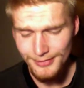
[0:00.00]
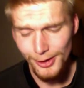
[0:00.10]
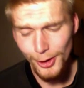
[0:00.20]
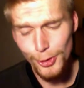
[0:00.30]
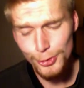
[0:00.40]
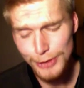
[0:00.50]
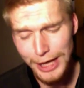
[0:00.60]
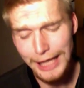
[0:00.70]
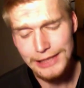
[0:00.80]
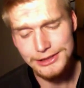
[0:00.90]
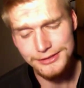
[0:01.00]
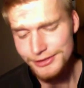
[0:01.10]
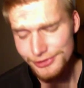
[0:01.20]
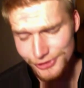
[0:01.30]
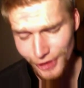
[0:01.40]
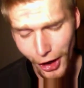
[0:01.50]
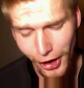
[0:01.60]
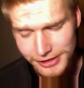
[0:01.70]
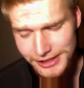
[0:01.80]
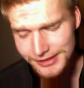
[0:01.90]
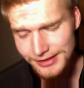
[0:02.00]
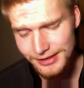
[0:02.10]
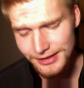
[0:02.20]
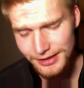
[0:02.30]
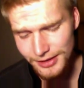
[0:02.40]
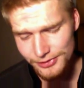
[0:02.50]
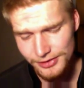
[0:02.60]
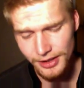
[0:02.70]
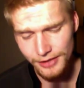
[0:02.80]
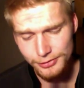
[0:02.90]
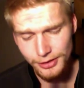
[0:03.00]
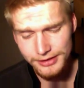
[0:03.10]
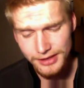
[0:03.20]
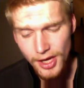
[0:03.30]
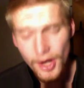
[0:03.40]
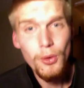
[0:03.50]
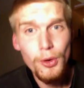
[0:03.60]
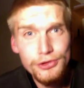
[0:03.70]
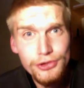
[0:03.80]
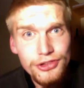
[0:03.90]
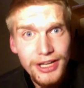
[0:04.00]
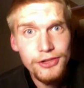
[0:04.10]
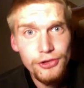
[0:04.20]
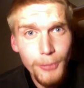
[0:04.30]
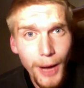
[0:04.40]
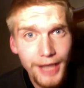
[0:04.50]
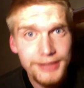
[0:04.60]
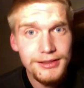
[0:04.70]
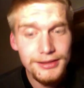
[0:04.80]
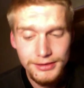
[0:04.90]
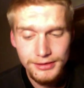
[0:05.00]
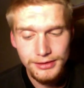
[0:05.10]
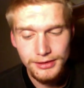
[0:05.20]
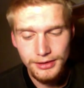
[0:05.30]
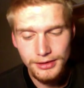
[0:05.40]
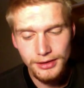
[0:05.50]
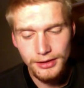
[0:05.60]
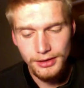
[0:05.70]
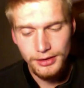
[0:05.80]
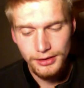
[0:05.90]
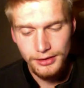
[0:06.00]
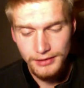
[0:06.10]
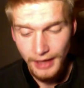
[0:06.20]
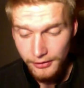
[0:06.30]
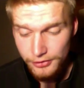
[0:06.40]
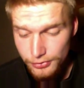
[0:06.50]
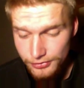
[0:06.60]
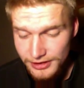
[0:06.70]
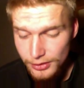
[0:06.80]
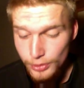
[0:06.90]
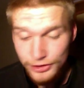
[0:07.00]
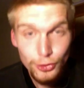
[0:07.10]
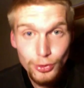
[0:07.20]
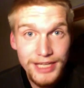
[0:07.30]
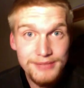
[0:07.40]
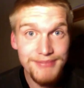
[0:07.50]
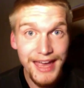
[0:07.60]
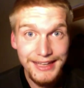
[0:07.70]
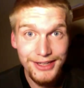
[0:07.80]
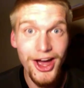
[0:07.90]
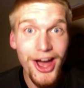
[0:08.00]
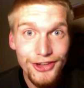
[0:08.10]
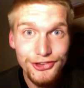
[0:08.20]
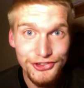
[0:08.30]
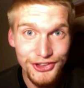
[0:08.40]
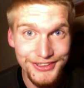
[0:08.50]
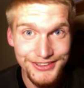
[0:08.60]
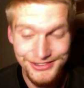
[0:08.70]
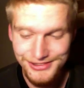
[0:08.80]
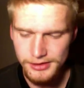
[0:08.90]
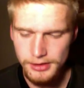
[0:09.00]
Oh, Aravis, darling, said Lasaraline, won't you change your mind? Now that you've seen what a great man a Hashtra is.